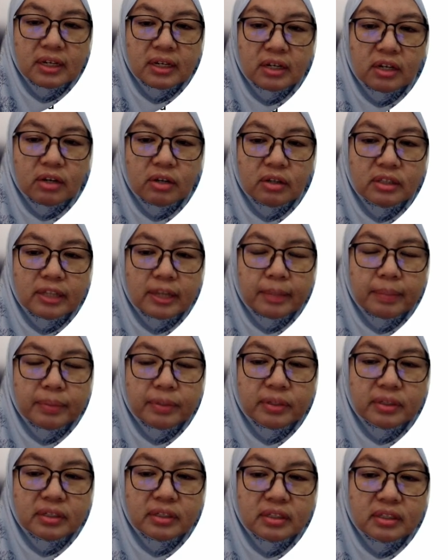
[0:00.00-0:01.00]

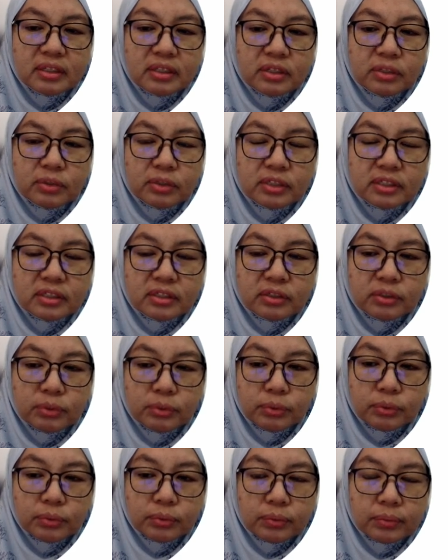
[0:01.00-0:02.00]
contemporary theories grew.